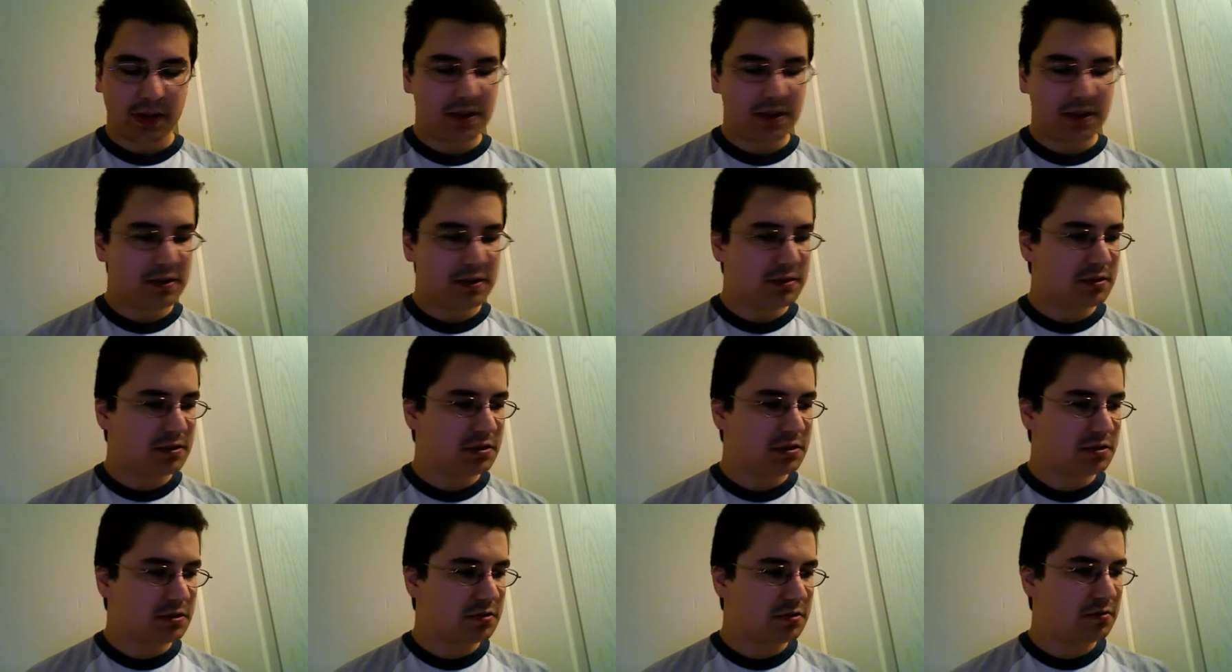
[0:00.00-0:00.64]

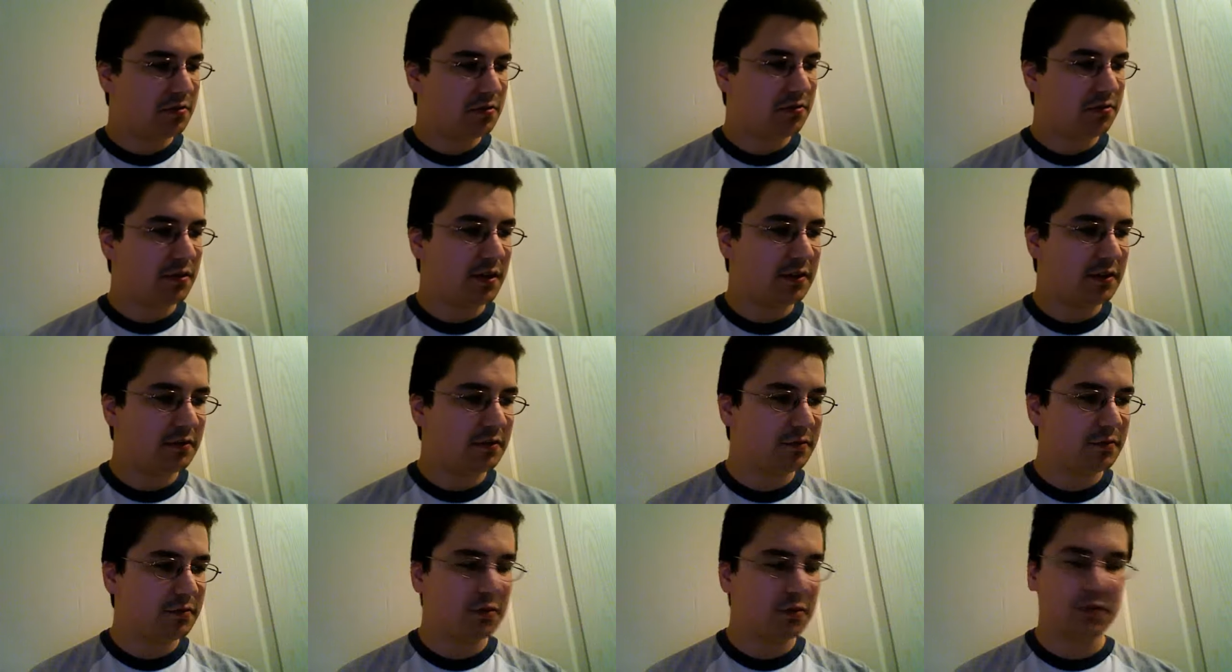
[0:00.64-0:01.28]
It's
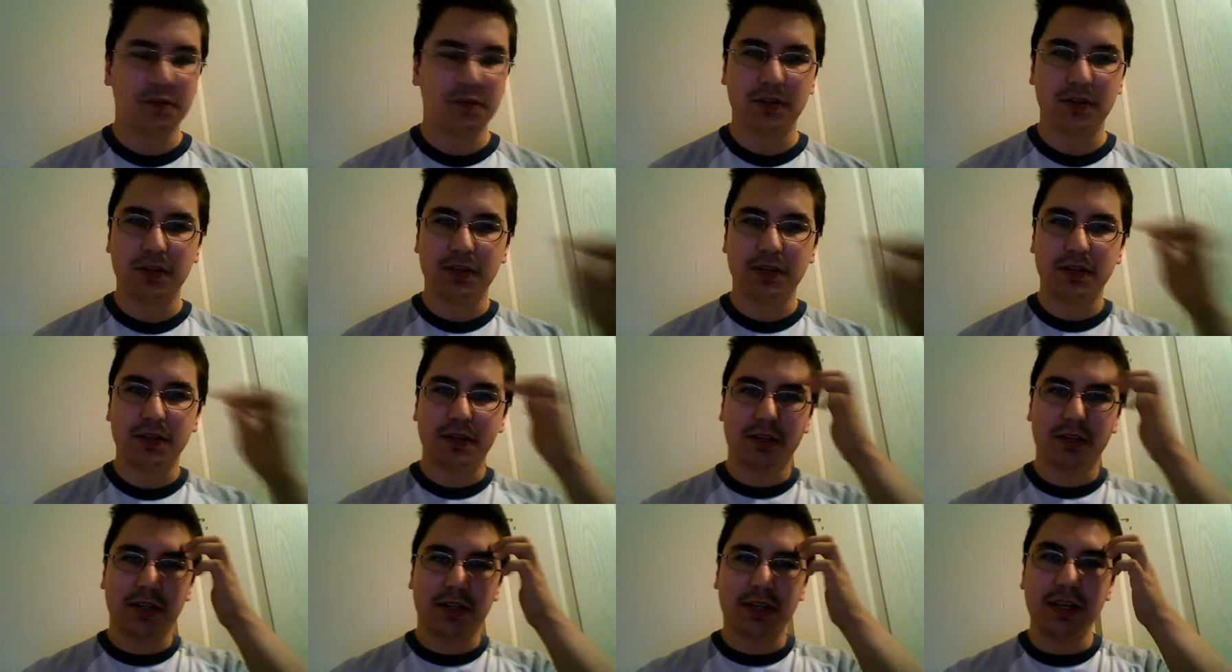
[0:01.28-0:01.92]
fun for
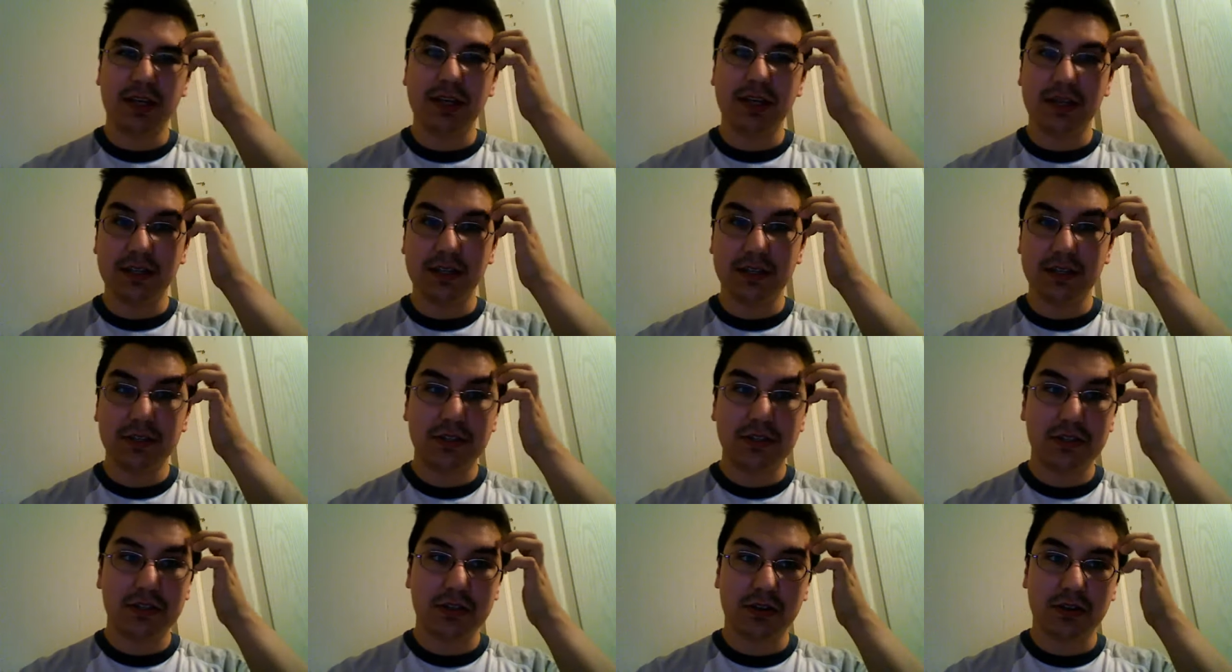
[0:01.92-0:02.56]
the
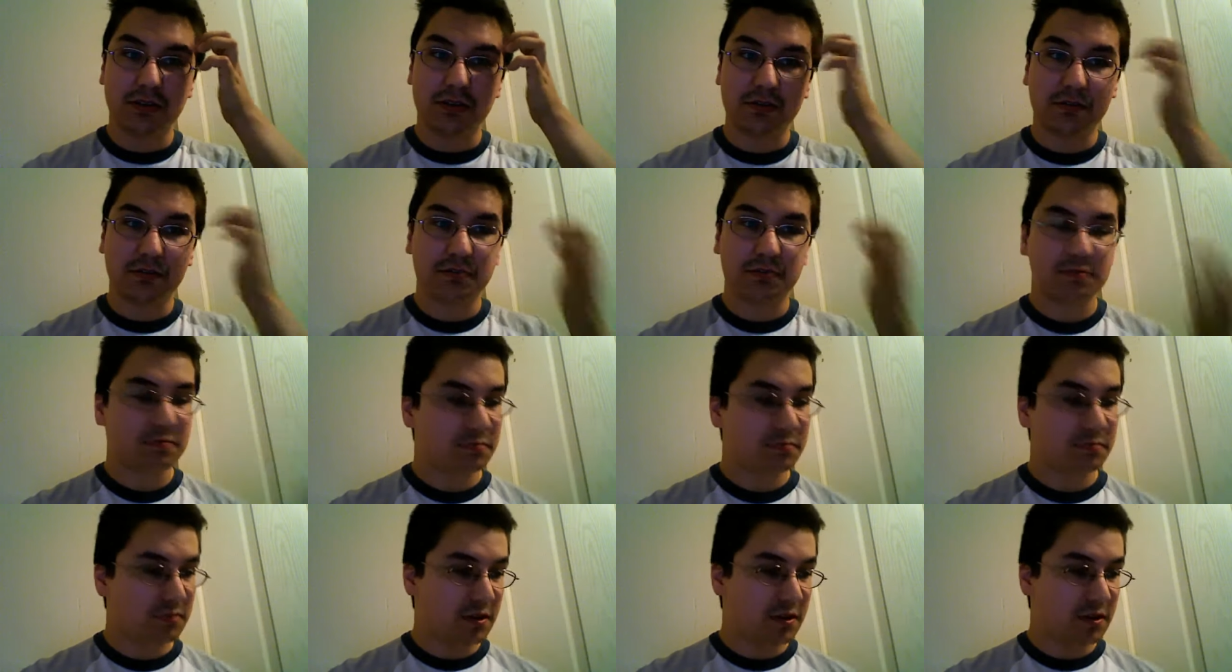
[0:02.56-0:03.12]
kids, so